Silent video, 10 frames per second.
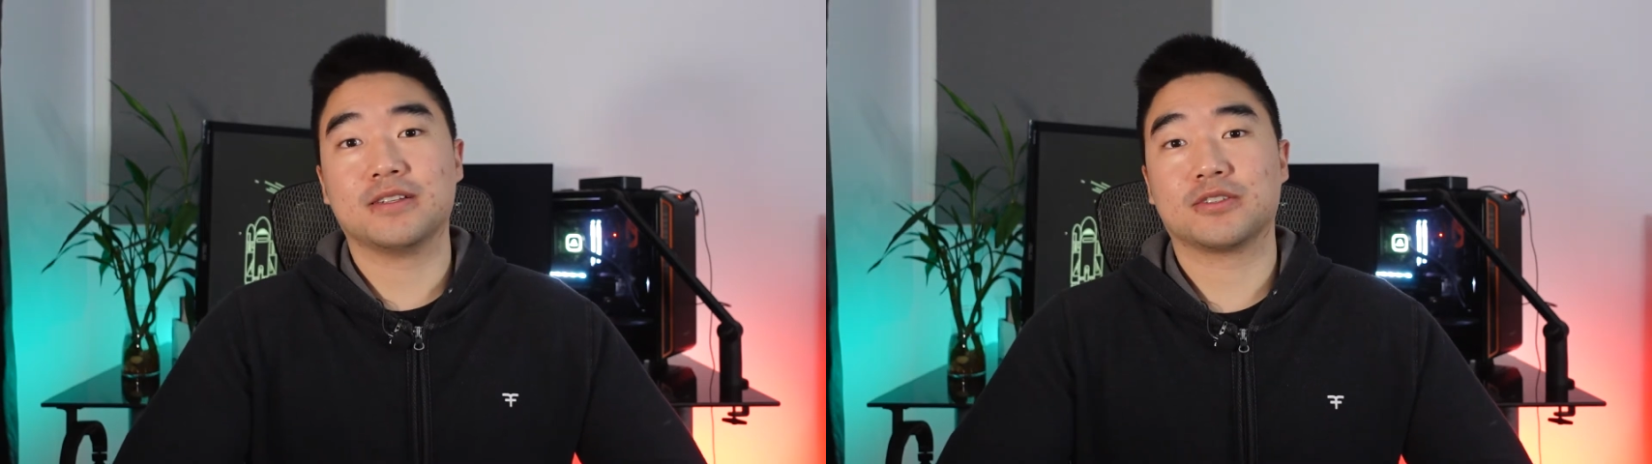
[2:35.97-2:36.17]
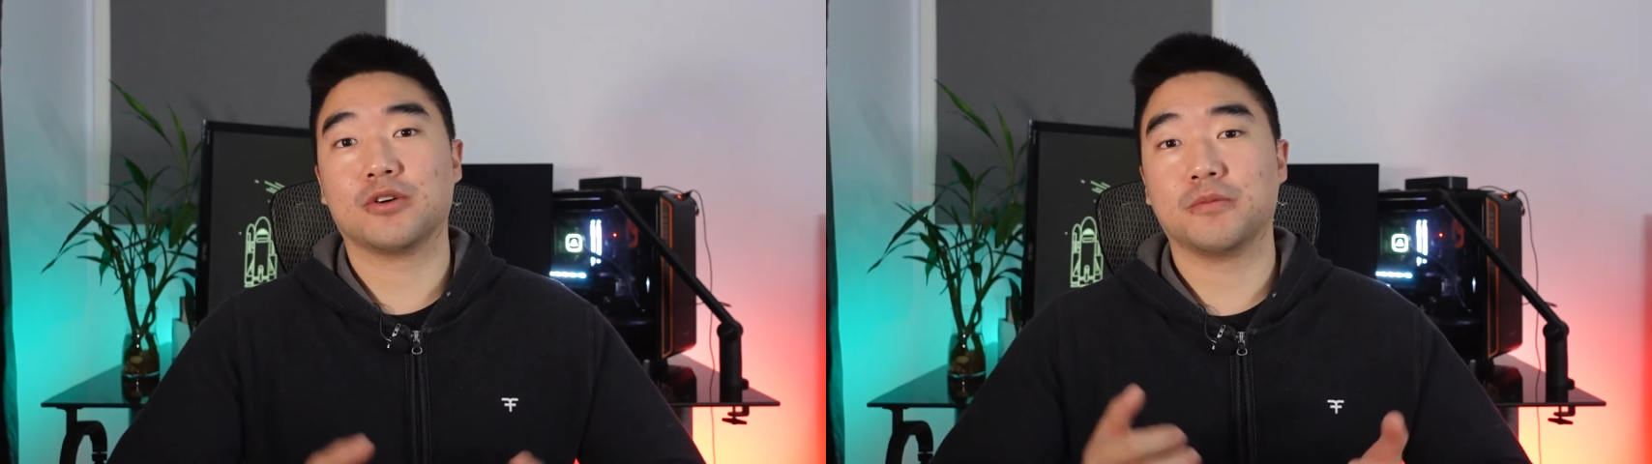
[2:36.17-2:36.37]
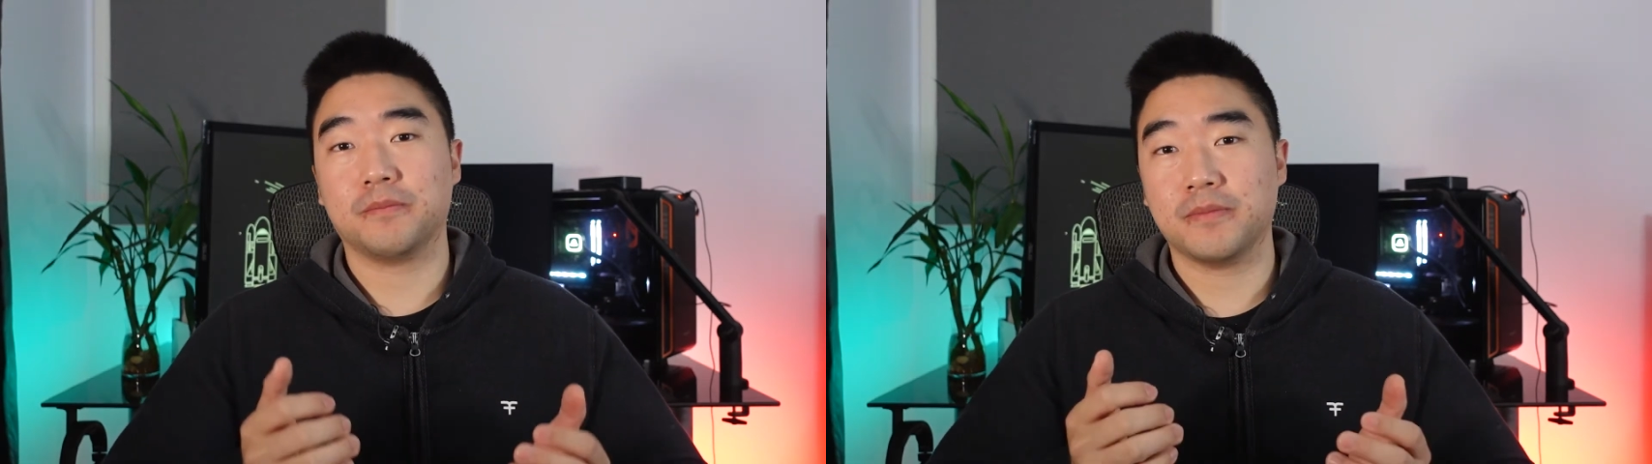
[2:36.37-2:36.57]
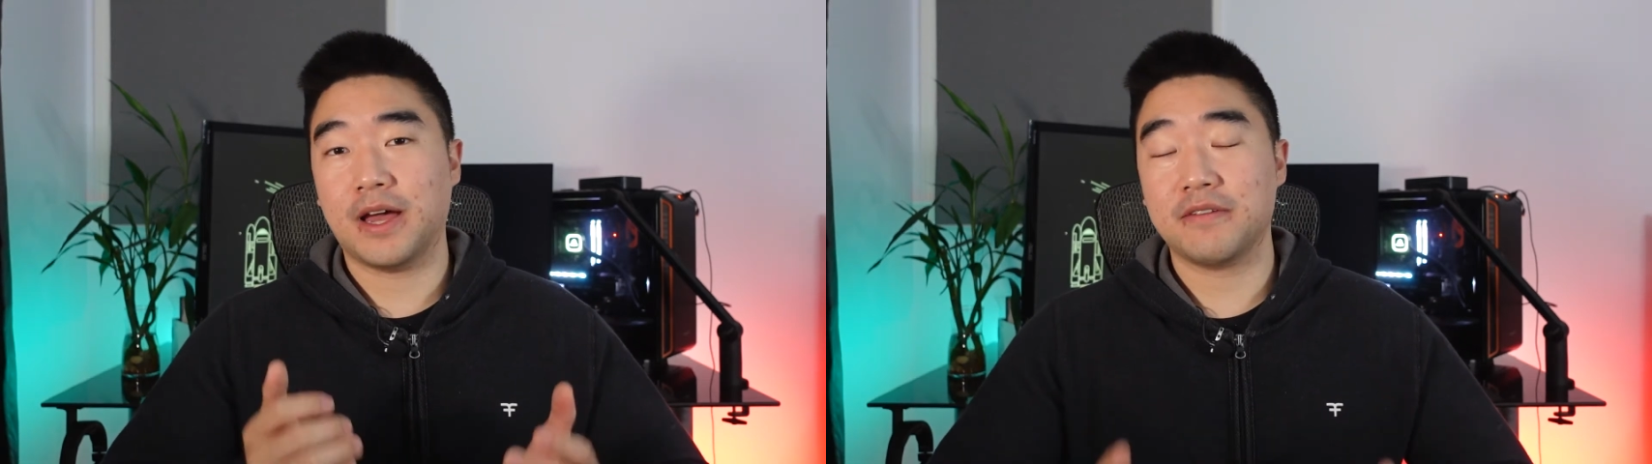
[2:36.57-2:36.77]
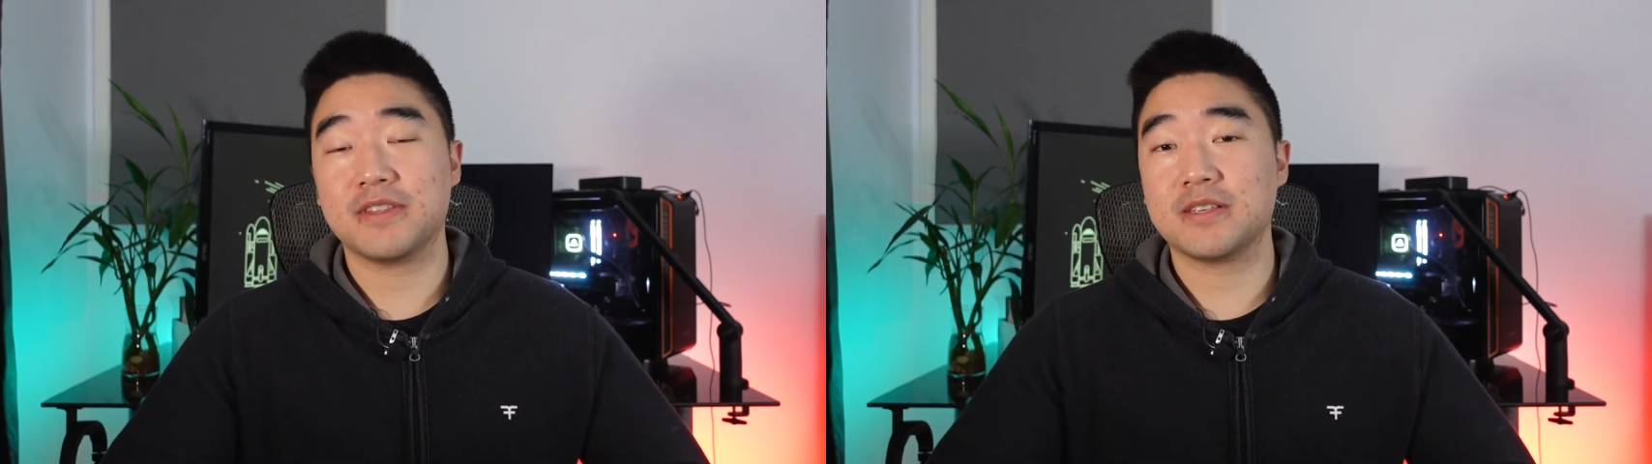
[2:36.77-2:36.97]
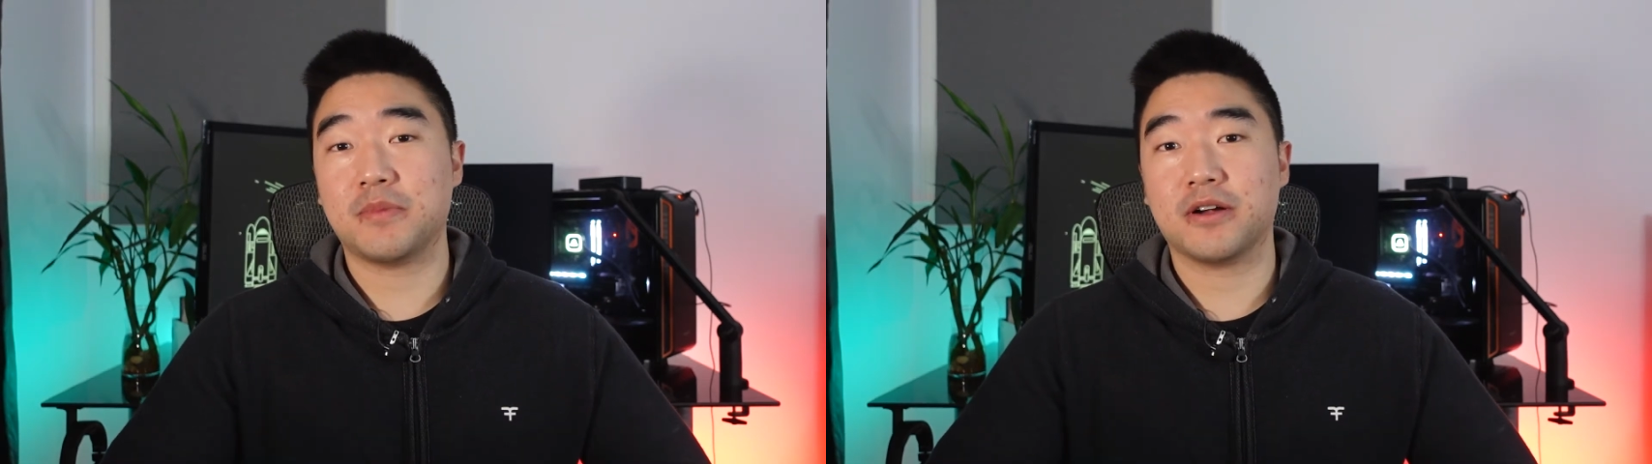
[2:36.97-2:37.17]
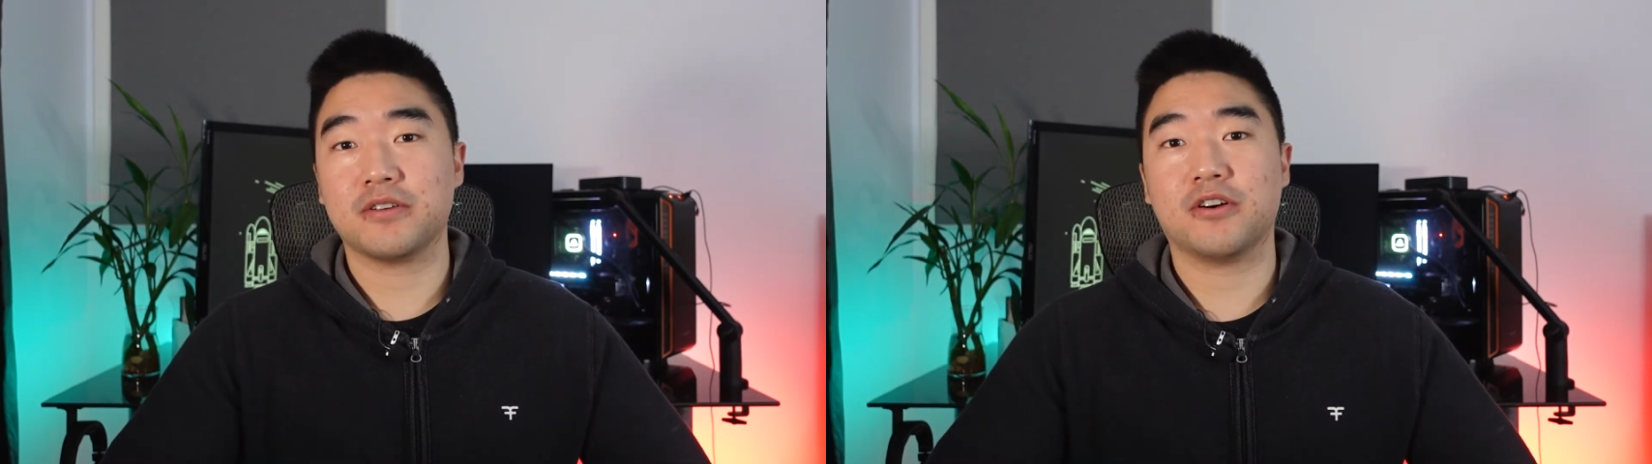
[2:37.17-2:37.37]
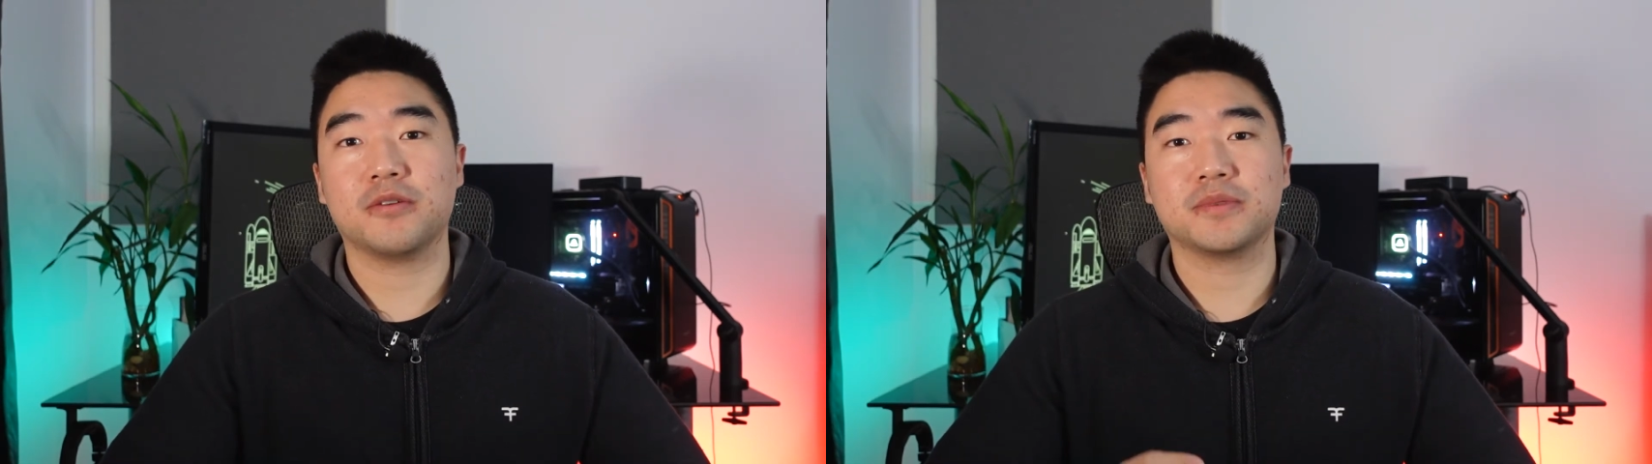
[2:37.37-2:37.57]
So having these
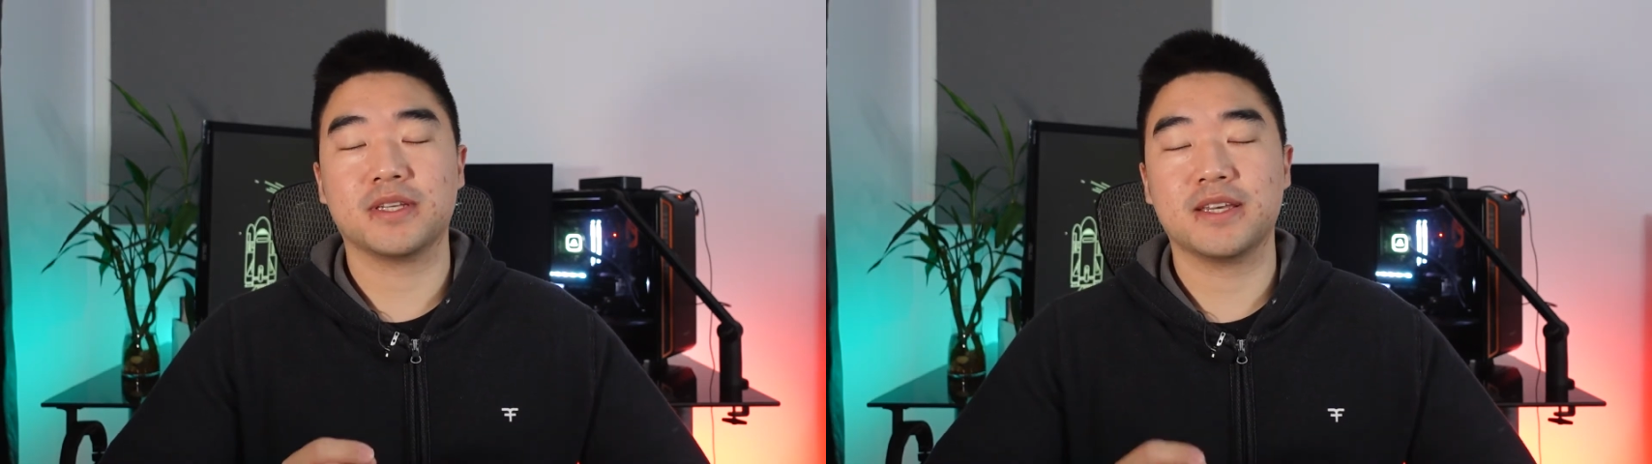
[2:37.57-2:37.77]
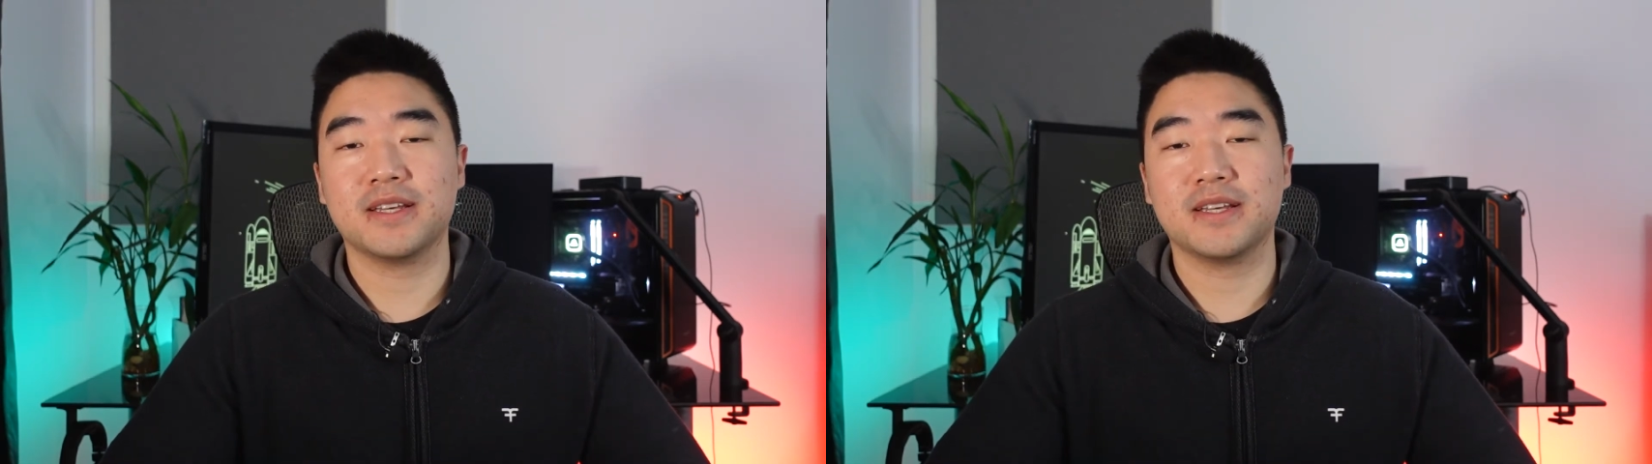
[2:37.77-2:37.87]
monitor arms